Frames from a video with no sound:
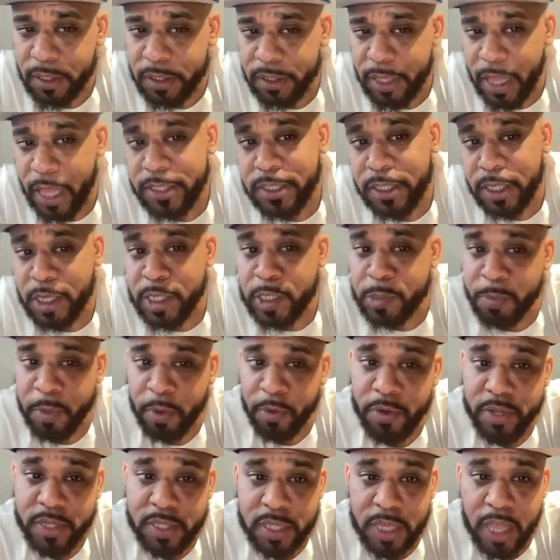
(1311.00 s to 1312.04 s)
that's a
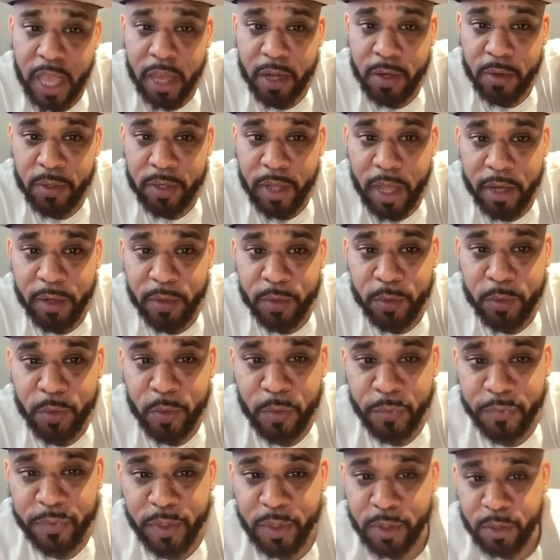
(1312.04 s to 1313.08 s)
conspiracy. I don't I don't know
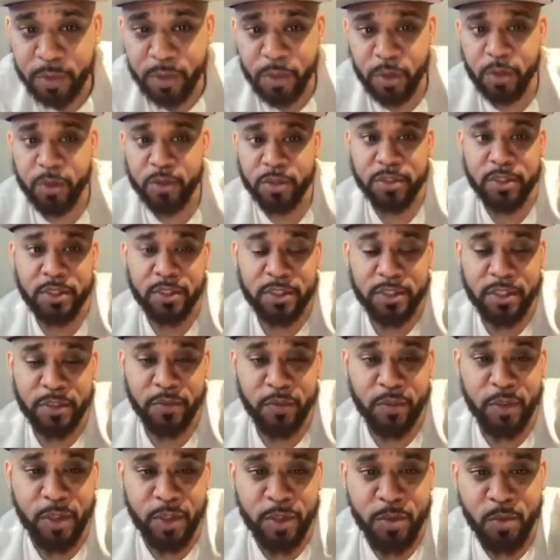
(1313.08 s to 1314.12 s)
if you know.
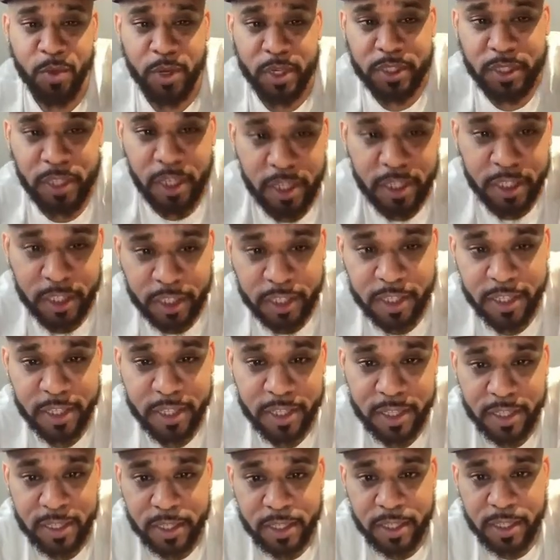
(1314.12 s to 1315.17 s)
You it ain't no
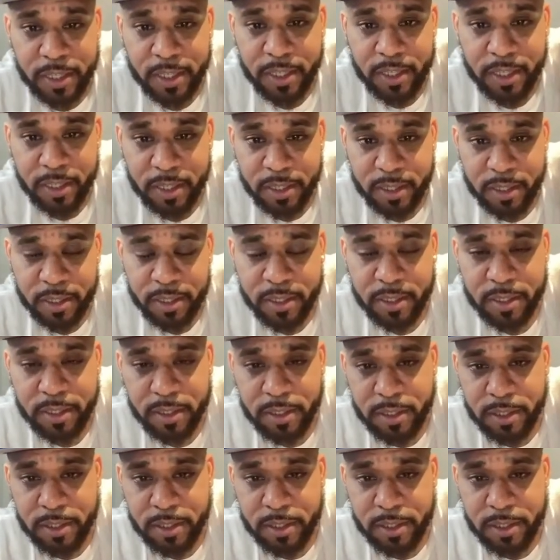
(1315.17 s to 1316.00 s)
conspiracy. That's the truth.